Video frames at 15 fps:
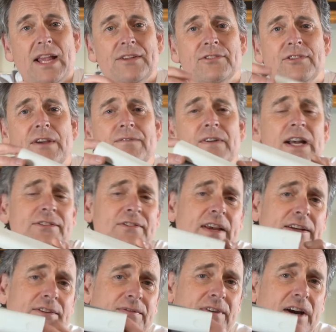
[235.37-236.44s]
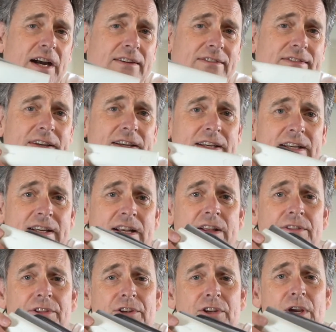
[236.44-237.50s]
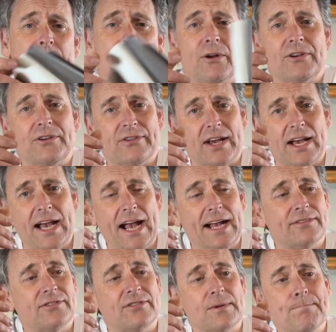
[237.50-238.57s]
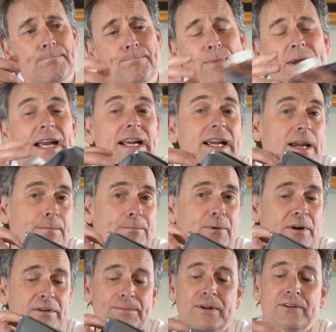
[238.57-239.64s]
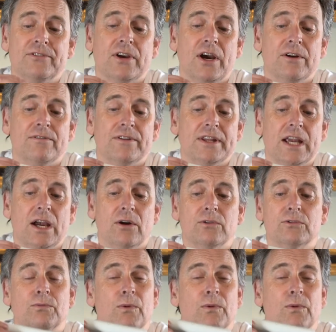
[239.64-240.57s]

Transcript: So first things first, the new monitor has some big improvements over the old